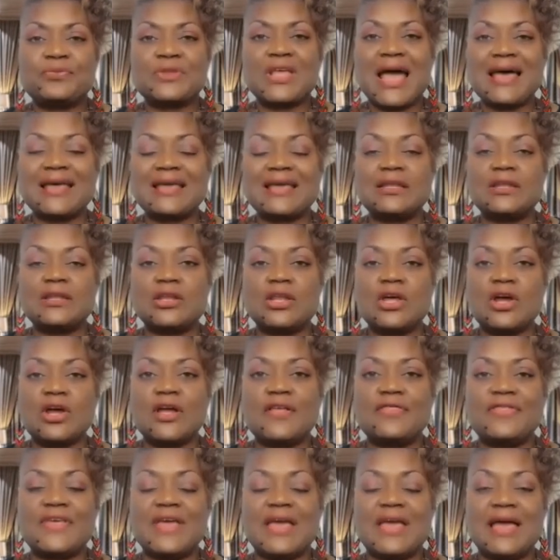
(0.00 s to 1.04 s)
I can
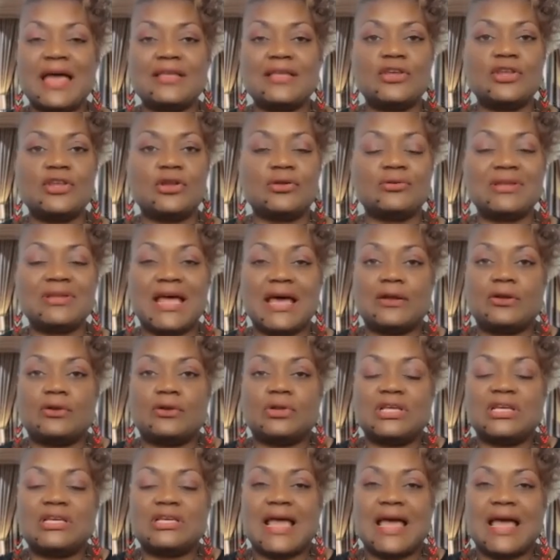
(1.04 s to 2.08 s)
learn that, not
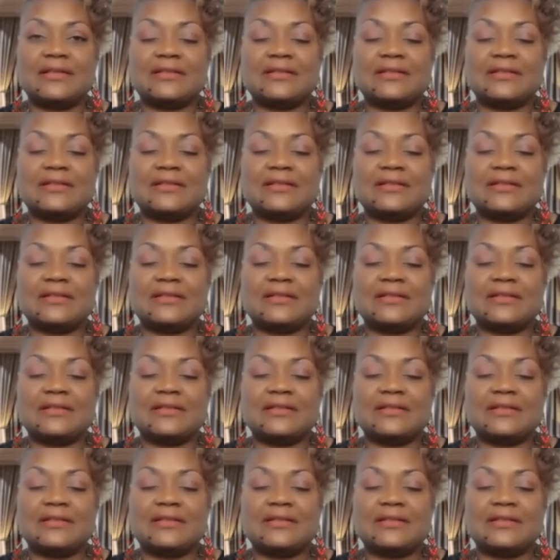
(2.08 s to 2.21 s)
only